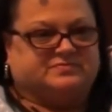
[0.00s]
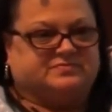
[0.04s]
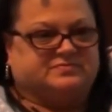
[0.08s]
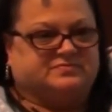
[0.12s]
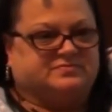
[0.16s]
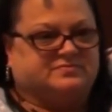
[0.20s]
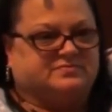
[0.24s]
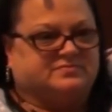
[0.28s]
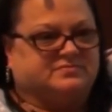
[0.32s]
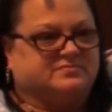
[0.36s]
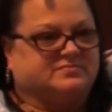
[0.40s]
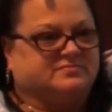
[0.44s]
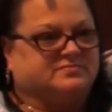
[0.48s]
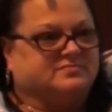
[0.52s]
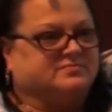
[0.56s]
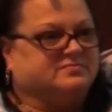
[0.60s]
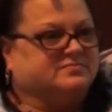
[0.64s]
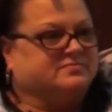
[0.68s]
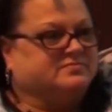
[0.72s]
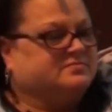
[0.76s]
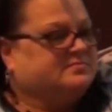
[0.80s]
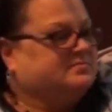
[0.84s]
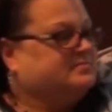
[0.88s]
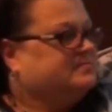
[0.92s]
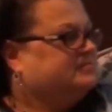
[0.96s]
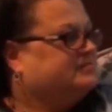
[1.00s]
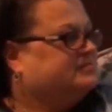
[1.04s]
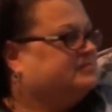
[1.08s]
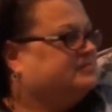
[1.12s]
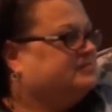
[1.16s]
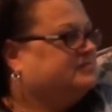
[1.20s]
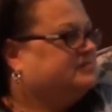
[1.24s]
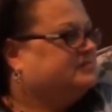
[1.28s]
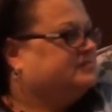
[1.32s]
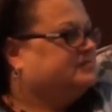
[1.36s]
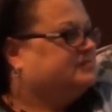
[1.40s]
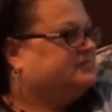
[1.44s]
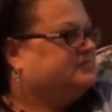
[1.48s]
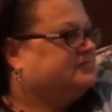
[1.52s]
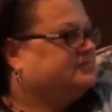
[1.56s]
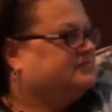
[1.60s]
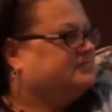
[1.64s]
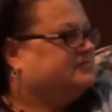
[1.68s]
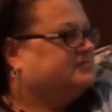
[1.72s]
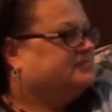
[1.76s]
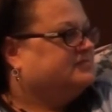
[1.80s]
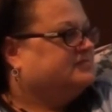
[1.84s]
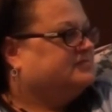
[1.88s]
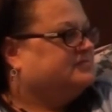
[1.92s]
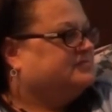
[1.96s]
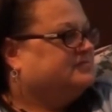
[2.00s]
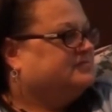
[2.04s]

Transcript: [no speech]